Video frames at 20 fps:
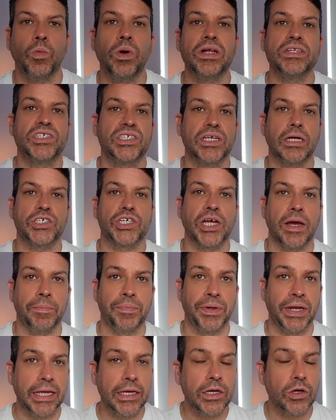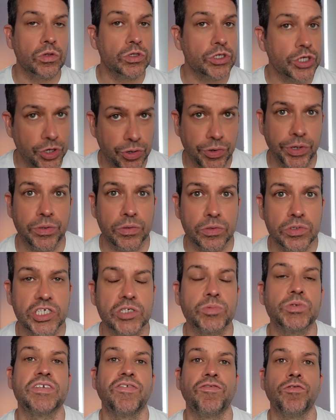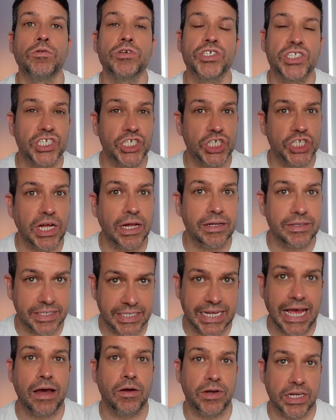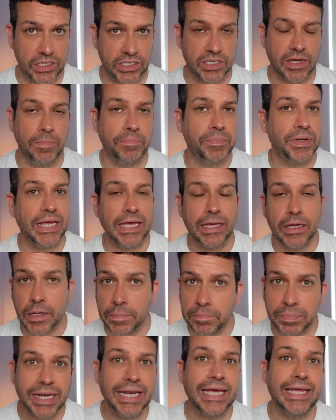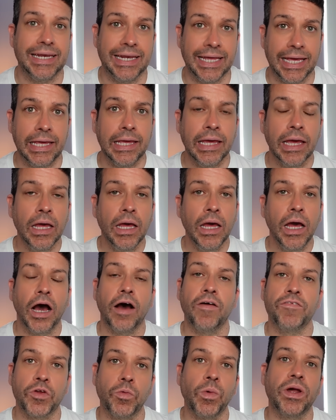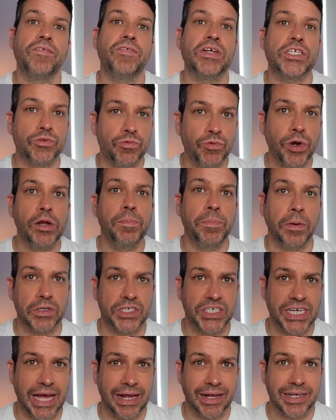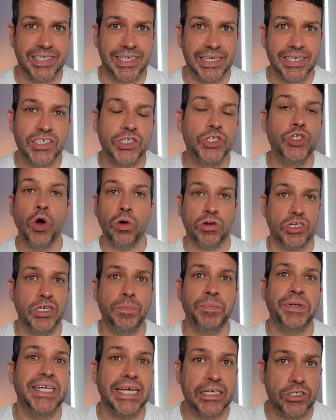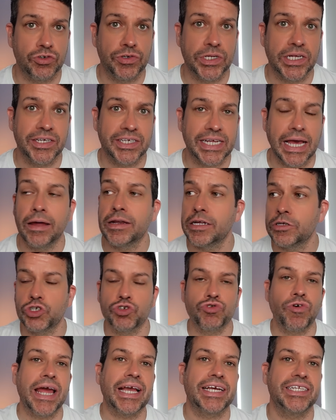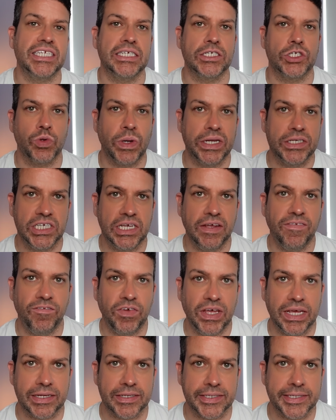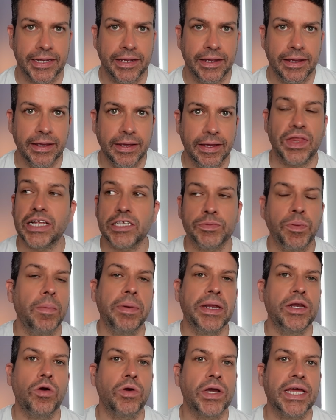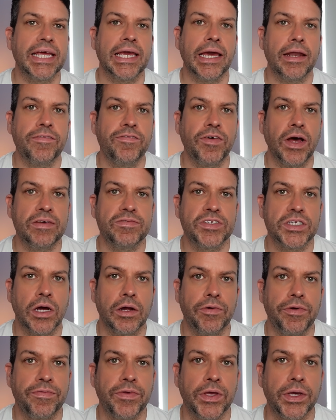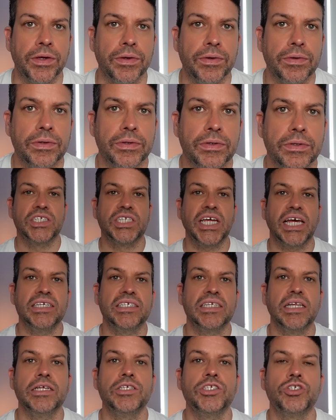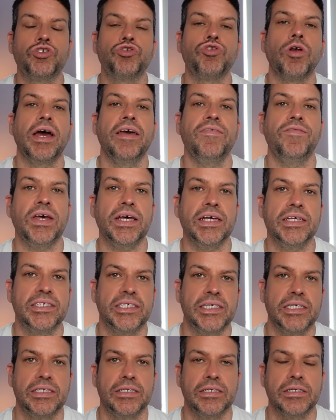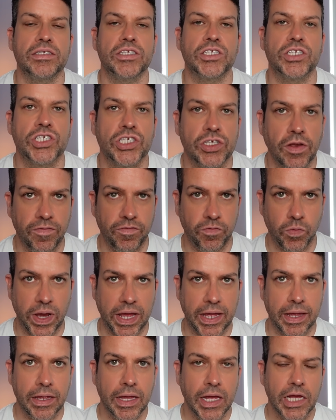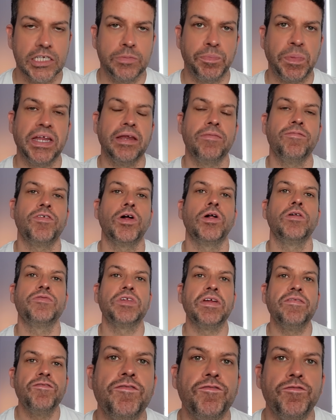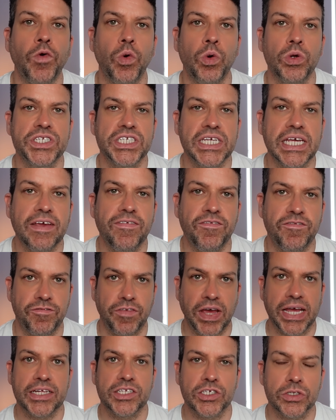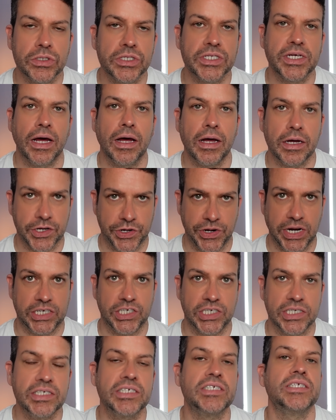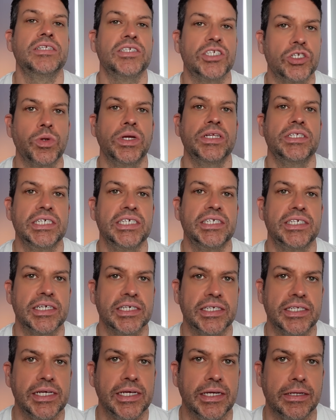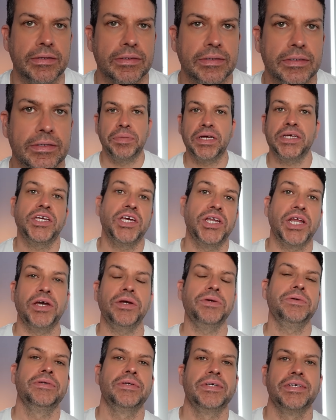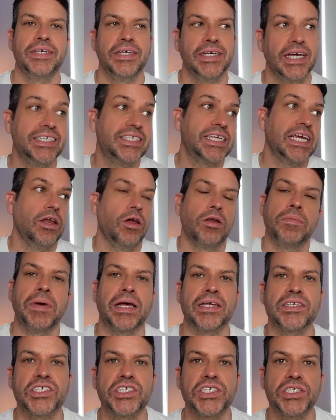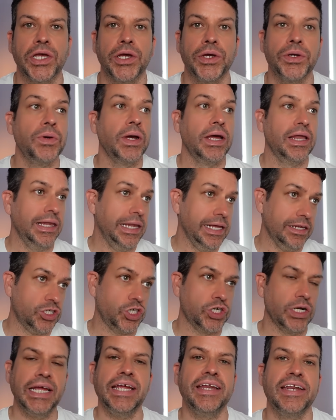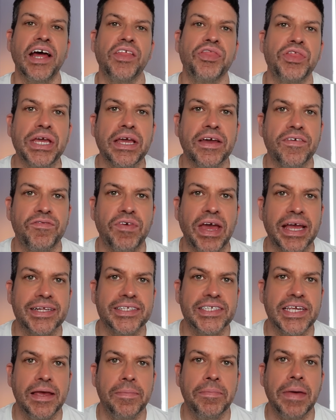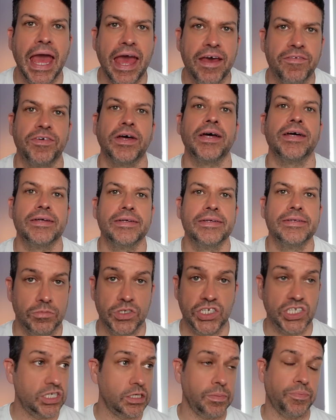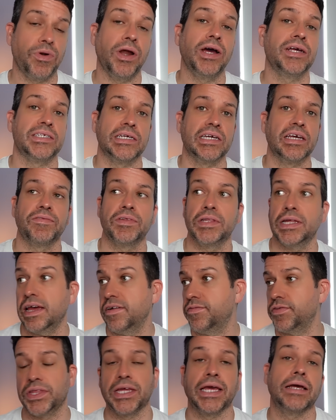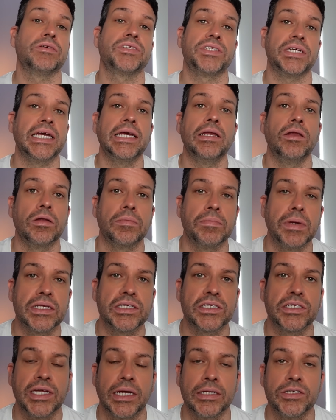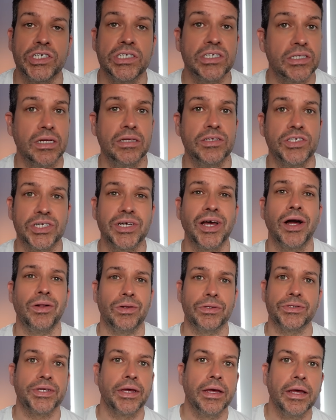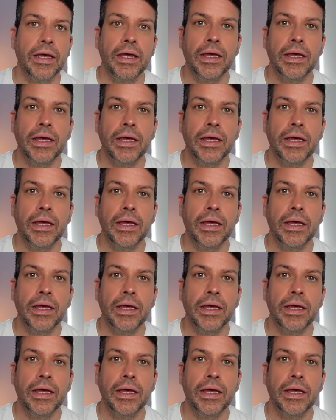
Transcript: One such company, called Cruise, was forced to shut down its company completely after one of its robot taxis knocked a pedestrian down and dragged it 20 feet. That's probably not going to get a 5-star review. Tesla's driver assistance software has been involved in 40 fatal car crashes since 2016. But, you know, it's Elon Musk, so literally nothing affects him ever. Which is surprising, given that everything else that Elon Musk touches turns to gold.